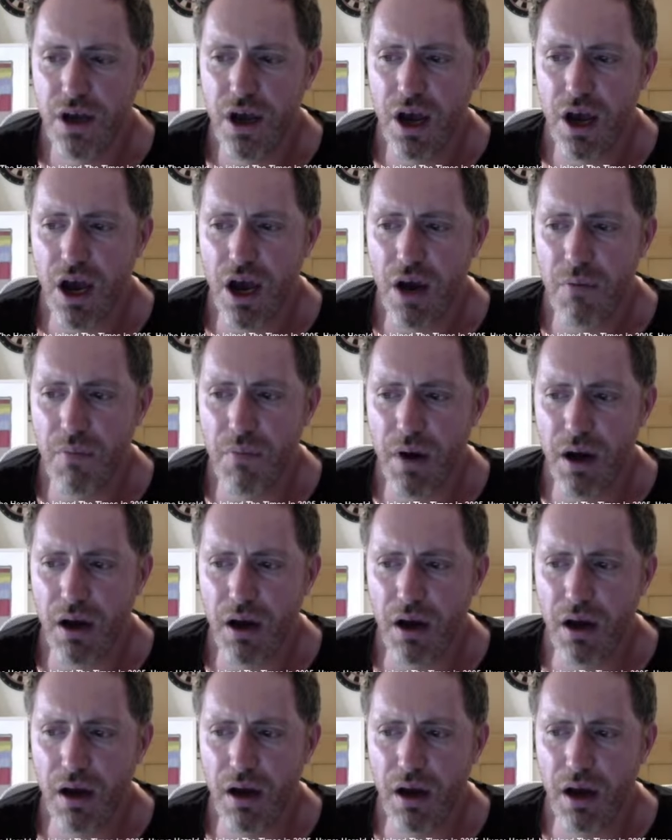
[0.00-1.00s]

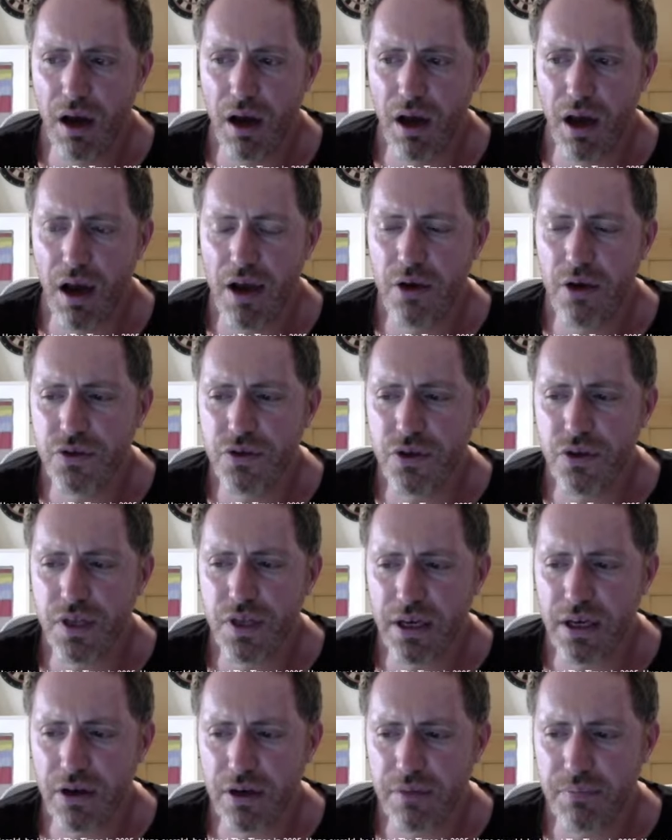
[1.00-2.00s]
I also
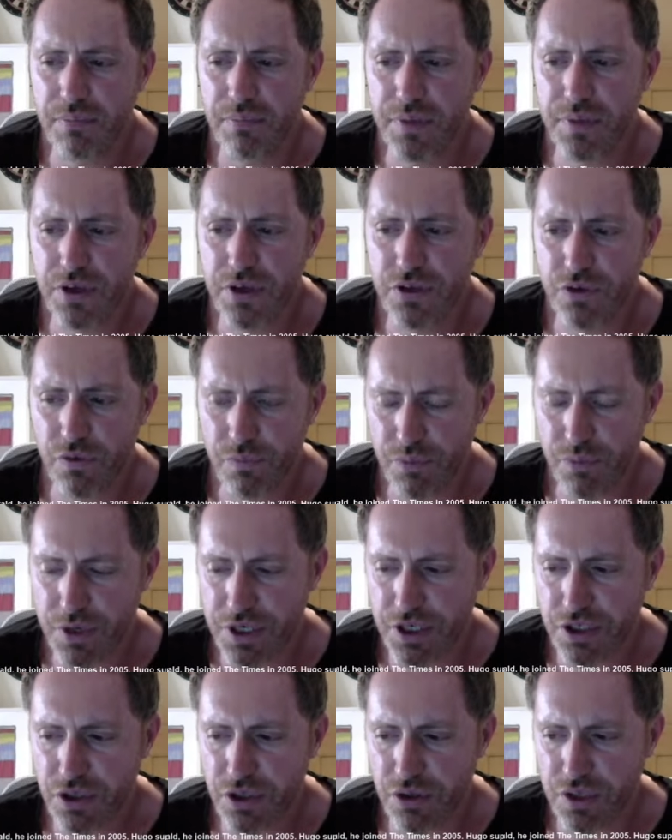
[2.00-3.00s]
think in a sort of
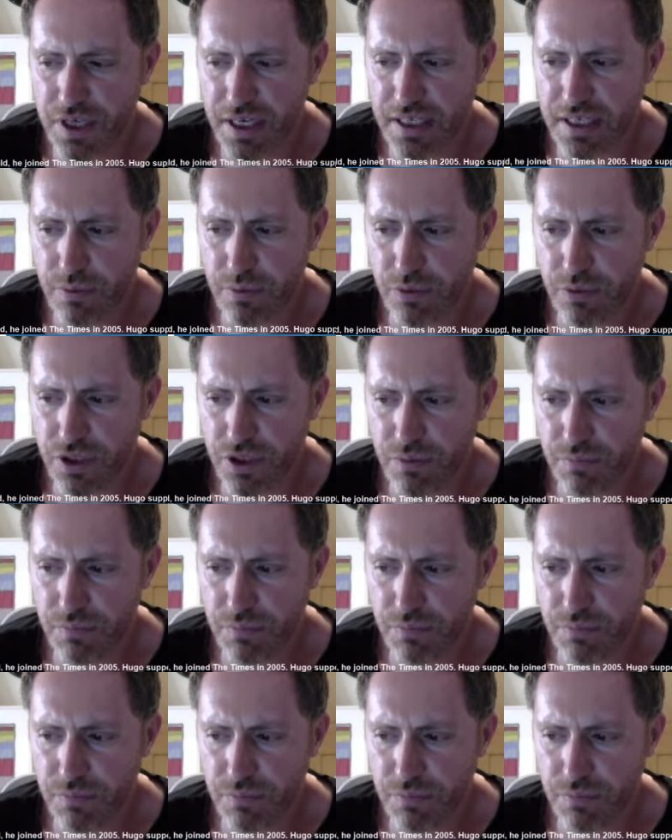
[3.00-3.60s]
British context, it was